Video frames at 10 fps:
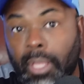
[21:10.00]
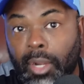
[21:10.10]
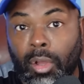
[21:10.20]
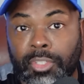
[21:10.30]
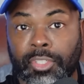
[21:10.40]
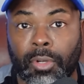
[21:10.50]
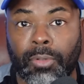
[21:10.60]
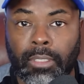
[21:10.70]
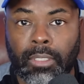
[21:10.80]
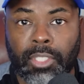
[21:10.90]
And
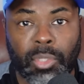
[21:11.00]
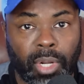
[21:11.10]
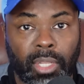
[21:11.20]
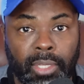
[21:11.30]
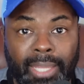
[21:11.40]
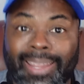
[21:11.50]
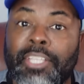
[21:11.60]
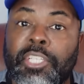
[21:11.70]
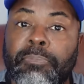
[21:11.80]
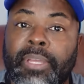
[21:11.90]
also, you want to look at
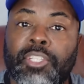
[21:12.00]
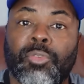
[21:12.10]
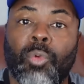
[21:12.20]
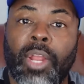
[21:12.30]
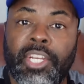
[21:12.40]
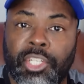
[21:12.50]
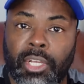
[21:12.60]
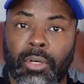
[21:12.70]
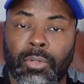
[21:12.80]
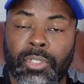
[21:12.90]
expense
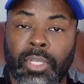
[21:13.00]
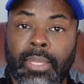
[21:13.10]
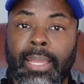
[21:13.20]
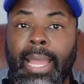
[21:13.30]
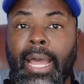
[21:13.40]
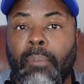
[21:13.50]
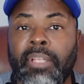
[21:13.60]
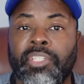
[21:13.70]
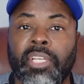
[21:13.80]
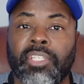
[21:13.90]
ratios. How
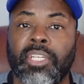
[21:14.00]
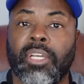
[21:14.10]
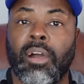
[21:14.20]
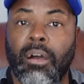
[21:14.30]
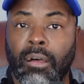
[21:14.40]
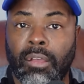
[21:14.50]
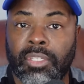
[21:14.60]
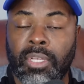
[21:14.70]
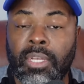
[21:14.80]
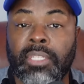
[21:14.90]
much does it
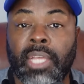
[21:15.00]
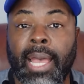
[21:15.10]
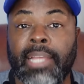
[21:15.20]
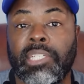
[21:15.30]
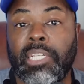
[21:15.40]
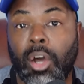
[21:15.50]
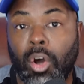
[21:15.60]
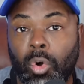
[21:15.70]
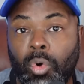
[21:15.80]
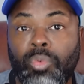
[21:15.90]
cost to actually
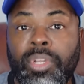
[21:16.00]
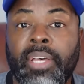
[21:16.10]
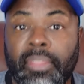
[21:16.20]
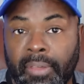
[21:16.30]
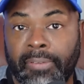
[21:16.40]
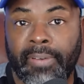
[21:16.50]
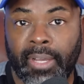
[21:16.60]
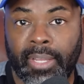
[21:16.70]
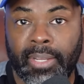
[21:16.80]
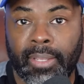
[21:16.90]
own the
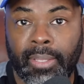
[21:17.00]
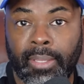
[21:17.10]
fund?